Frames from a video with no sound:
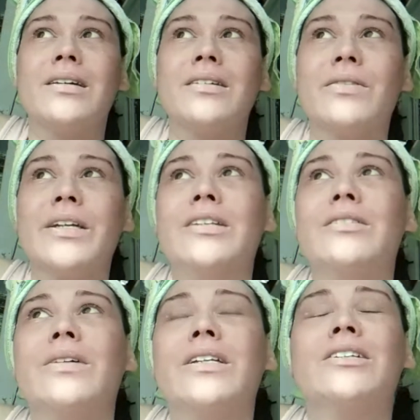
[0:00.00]
when
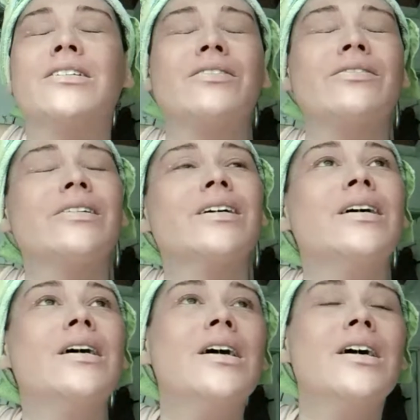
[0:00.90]

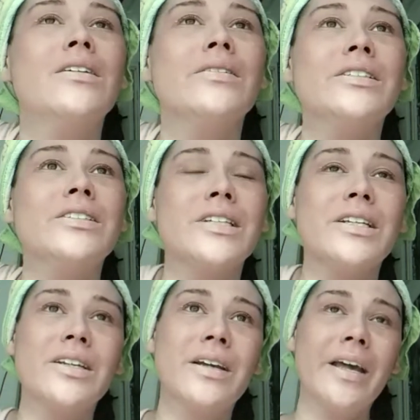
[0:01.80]
you
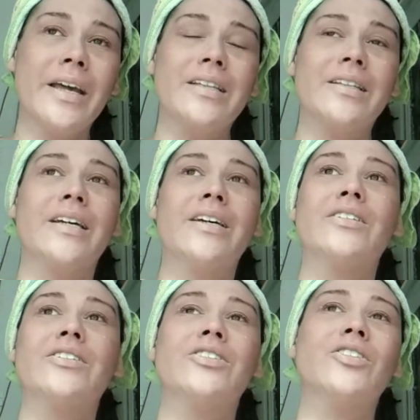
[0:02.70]
think you're getting there
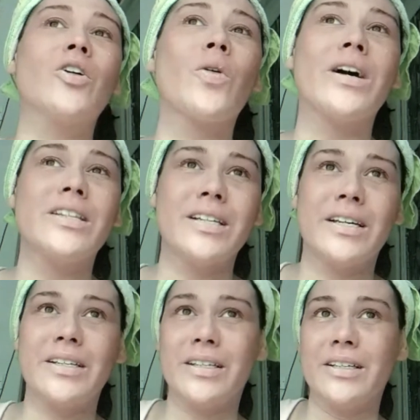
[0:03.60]
and you're not quite
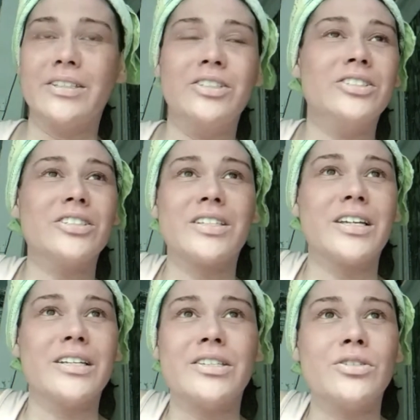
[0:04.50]
there yet, and you just
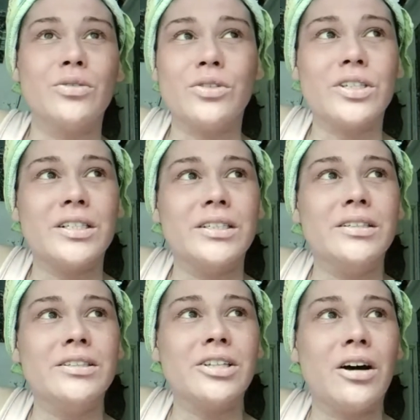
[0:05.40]
get exhausted
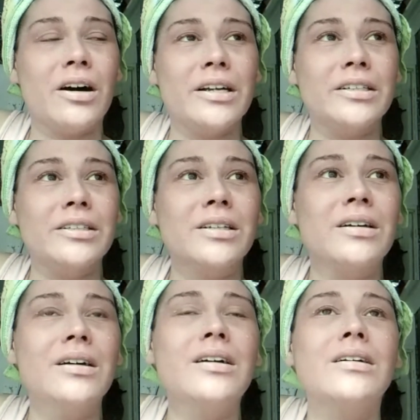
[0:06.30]
and tired,
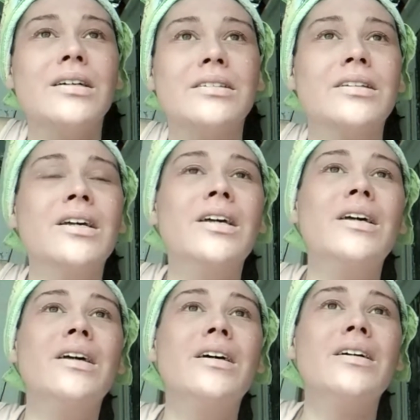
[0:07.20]
and
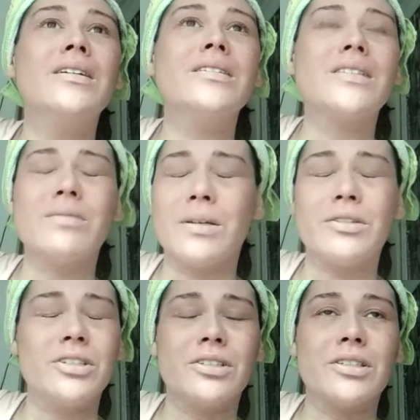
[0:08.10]

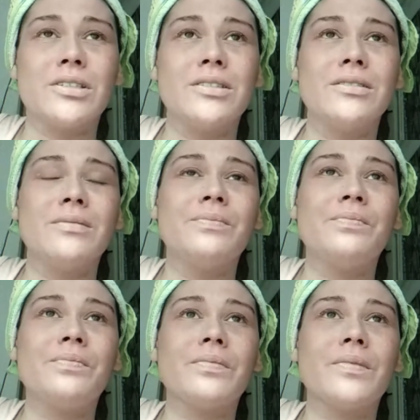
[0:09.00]
sometimes you just
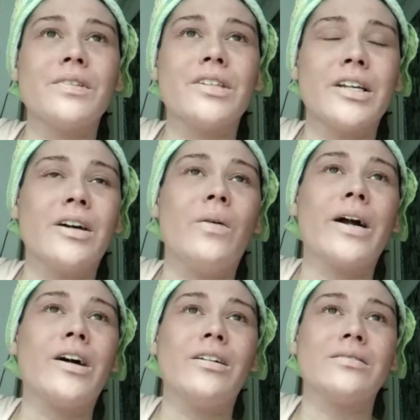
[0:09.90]
think, oh, I
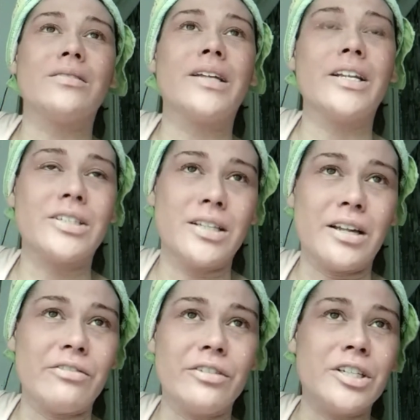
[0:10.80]
can't get to
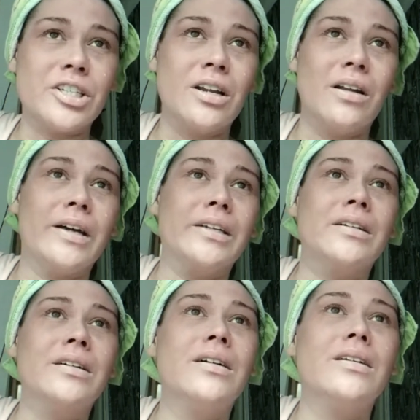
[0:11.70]
that finish line,
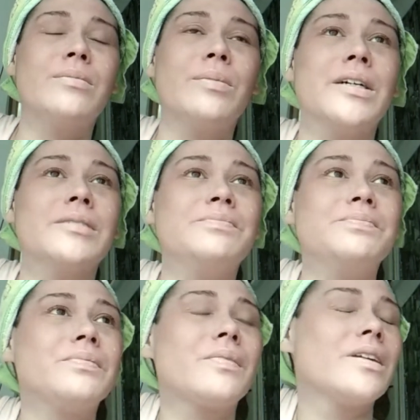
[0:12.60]
but
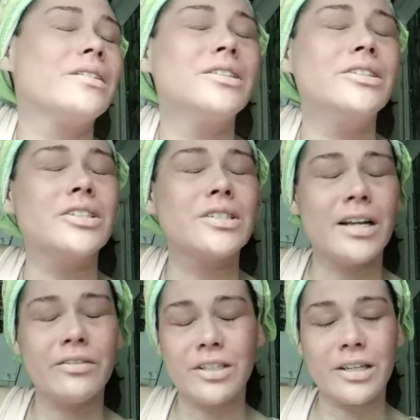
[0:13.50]
you just
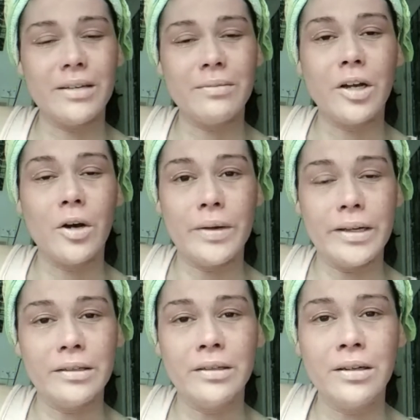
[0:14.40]
have to keep going.